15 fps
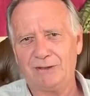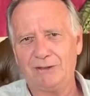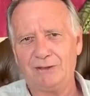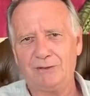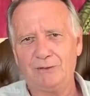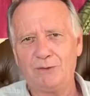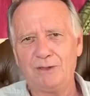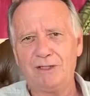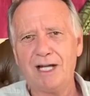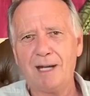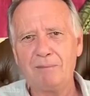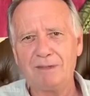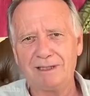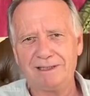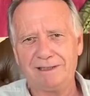You would
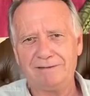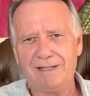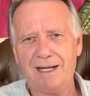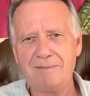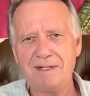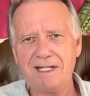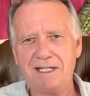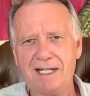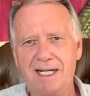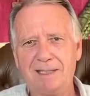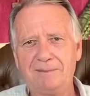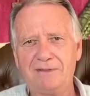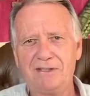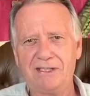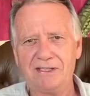not believe how many
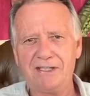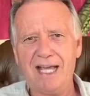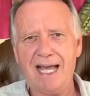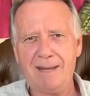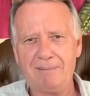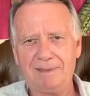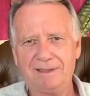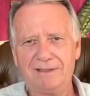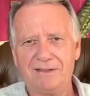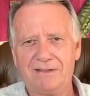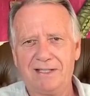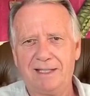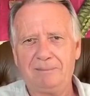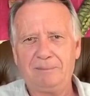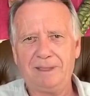times this happens
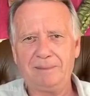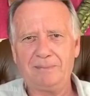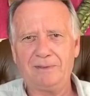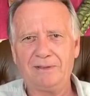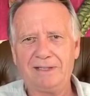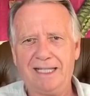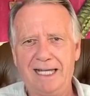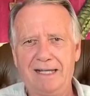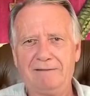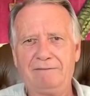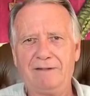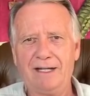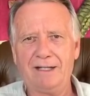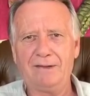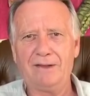that people can't
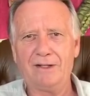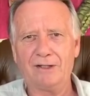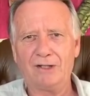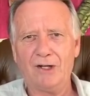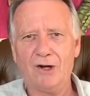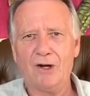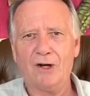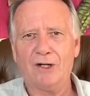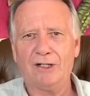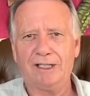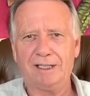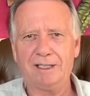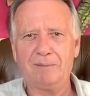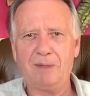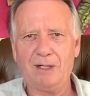find their car
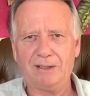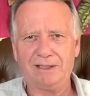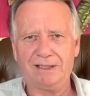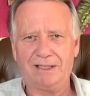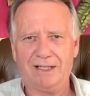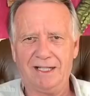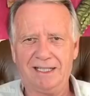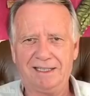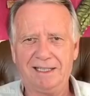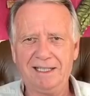in the parking lot